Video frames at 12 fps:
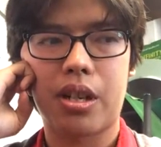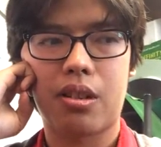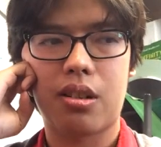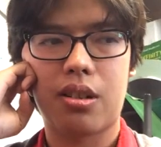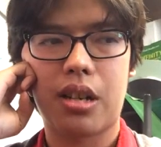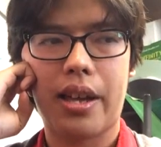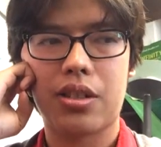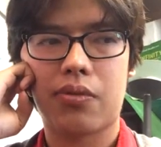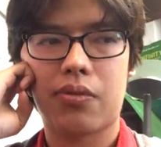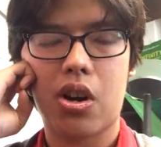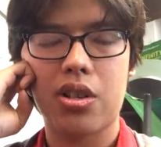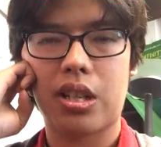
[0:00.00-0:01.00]
But
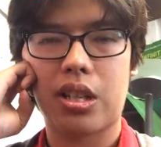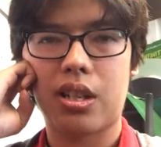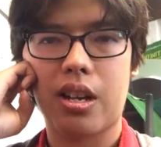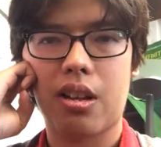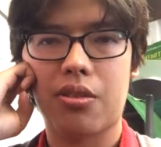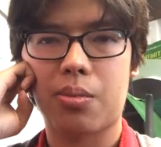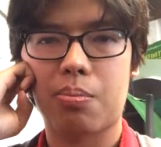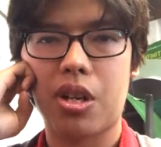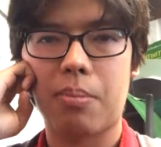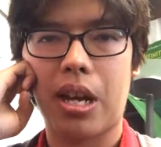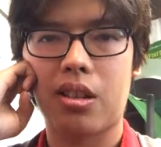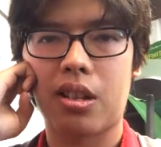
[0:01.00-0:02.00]
yeah, as far as I can tell, it was
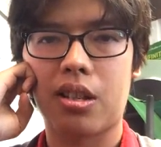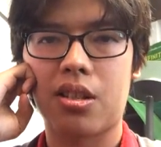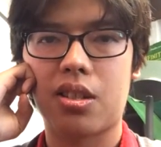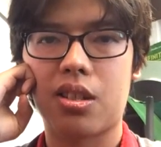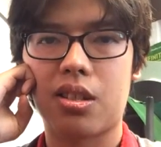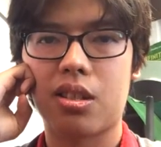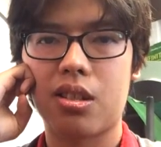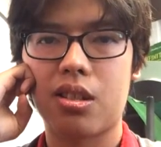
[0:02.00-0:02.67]
pretty painless.